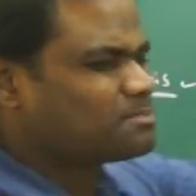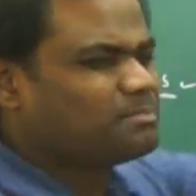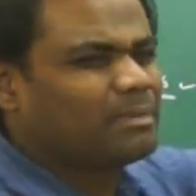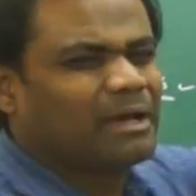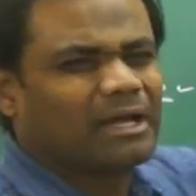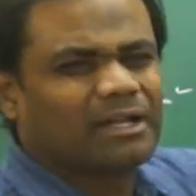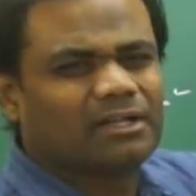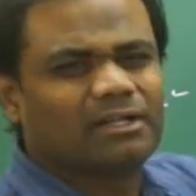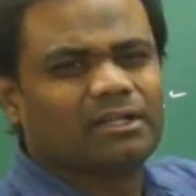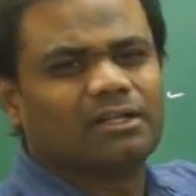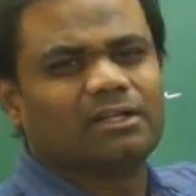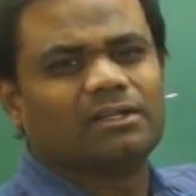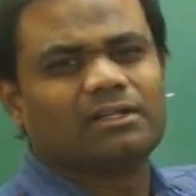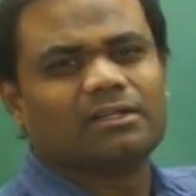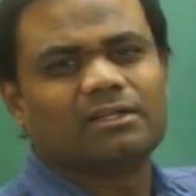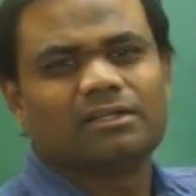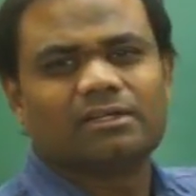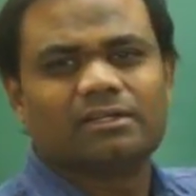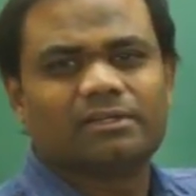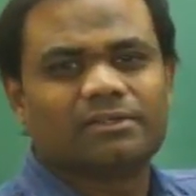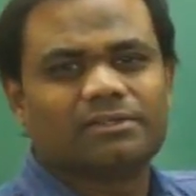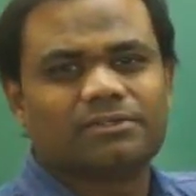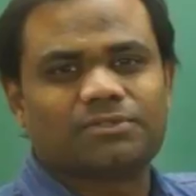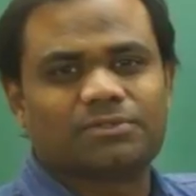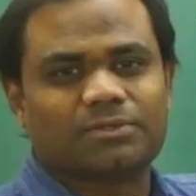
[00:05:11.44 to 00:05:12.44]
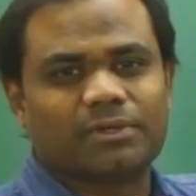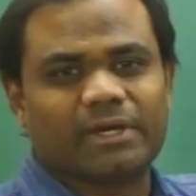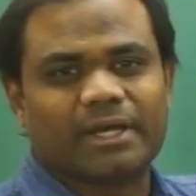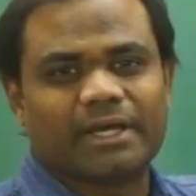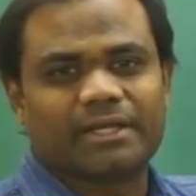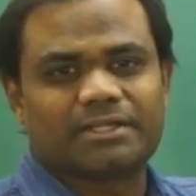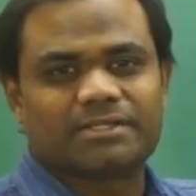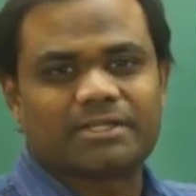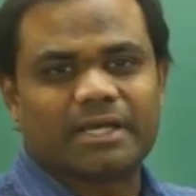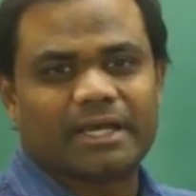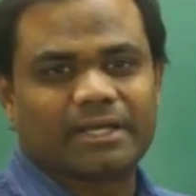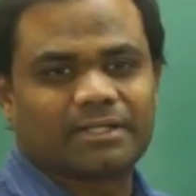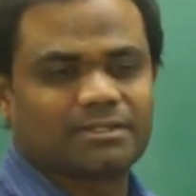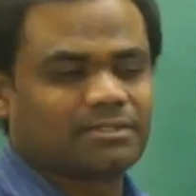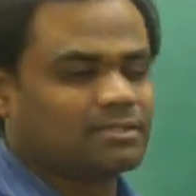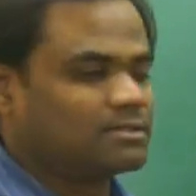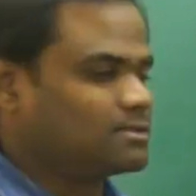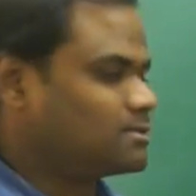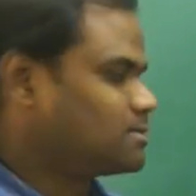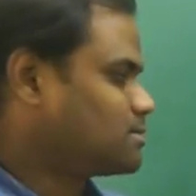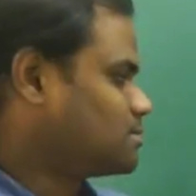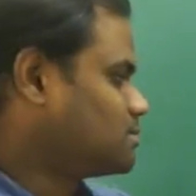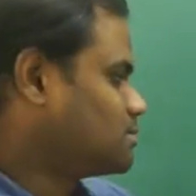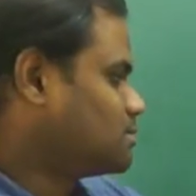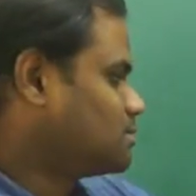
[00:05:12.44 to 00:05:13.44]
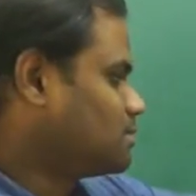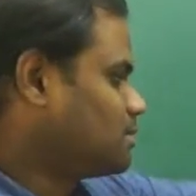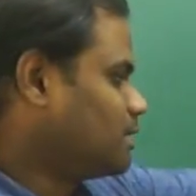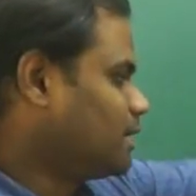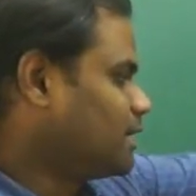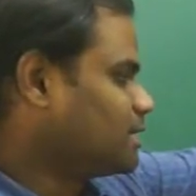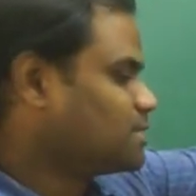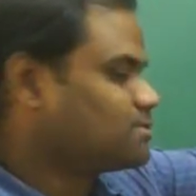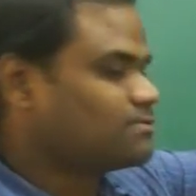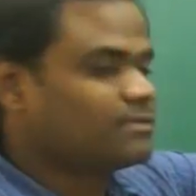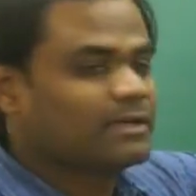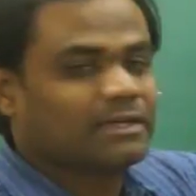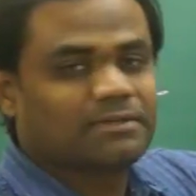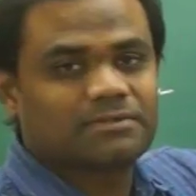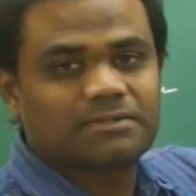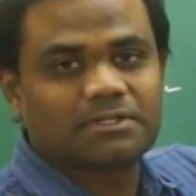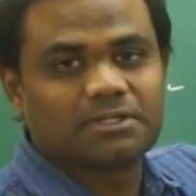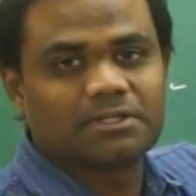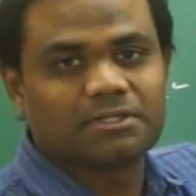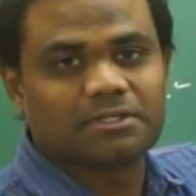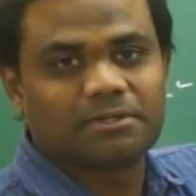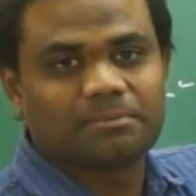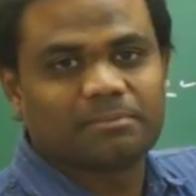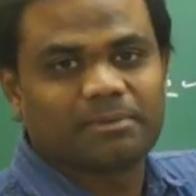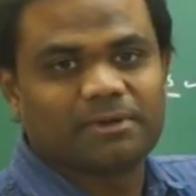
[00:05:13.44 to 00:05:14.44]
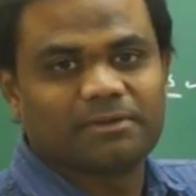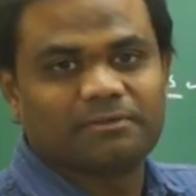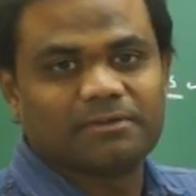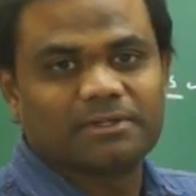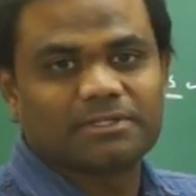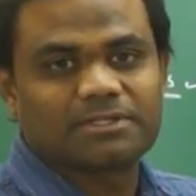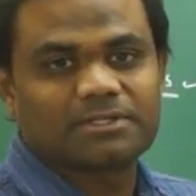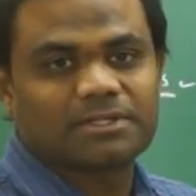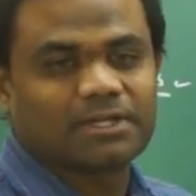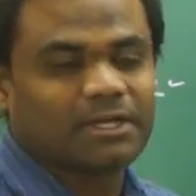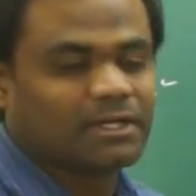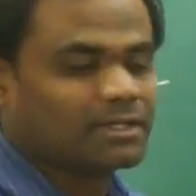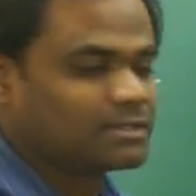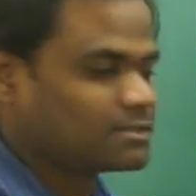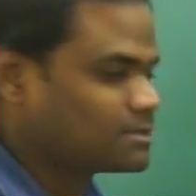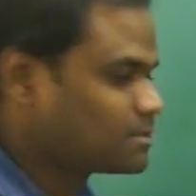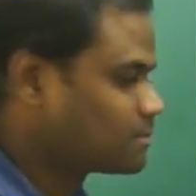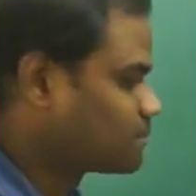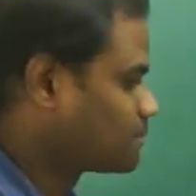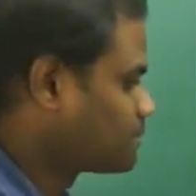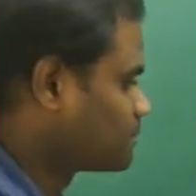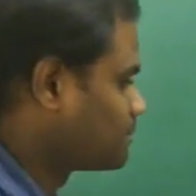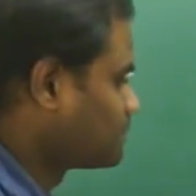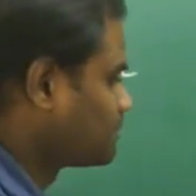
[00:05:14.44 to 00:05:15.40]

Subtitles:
parallel to x-axis, as we have seen in the previous case.